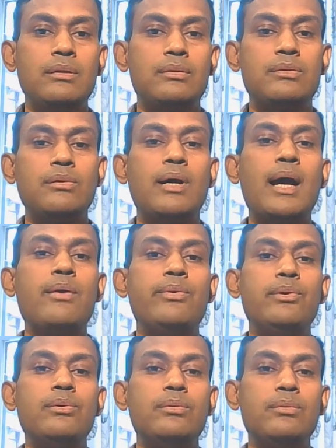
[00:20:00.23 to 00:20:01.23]
So how
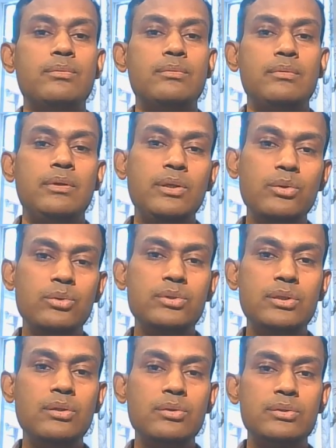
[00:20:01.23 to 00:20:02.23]
you
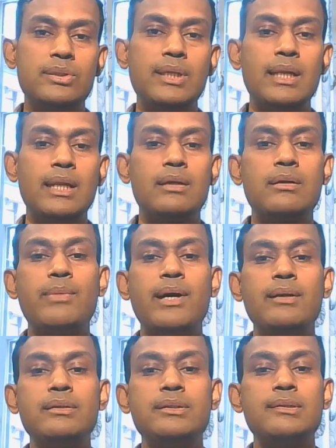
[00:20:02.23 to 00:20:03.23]
use those CLI
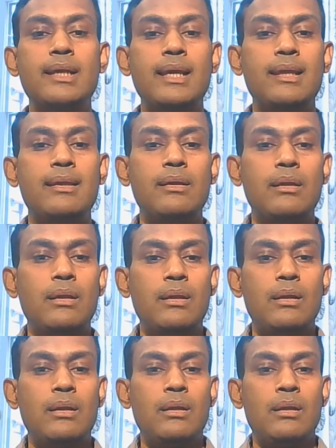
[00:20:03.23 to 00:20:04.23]
commands,
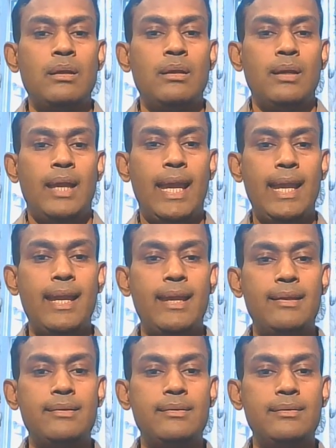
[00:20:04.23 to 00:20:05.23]

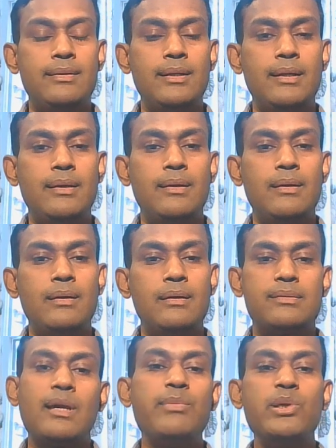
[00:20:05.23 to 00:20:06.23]
and
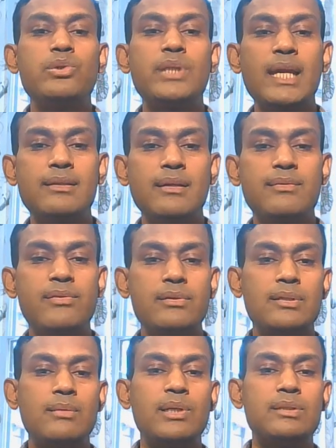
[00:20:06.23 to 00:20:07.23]
some use cases for
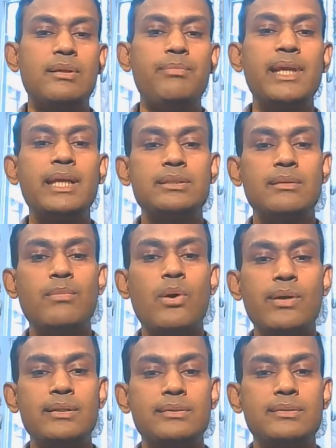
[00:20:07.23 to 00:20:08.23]
serverless application
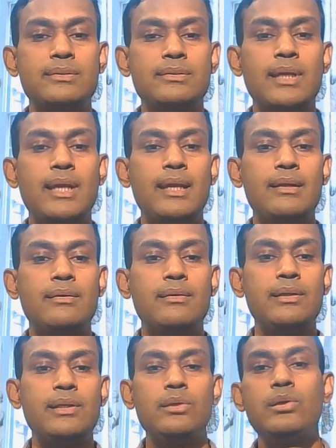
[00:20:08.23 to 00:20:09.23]
models. And
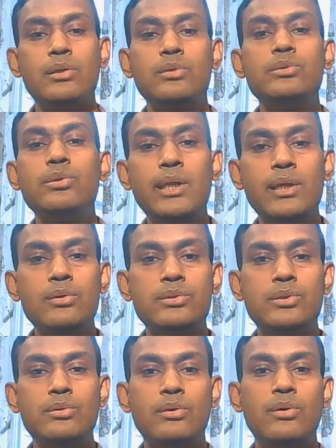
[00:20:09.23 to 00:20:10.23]
usually you
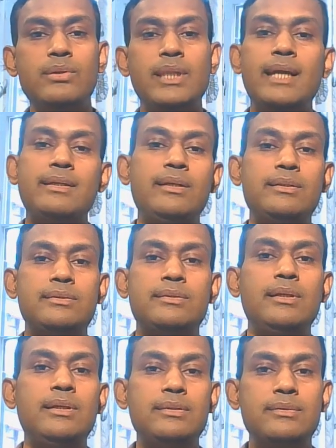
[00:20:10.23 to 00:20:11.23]
should know that it's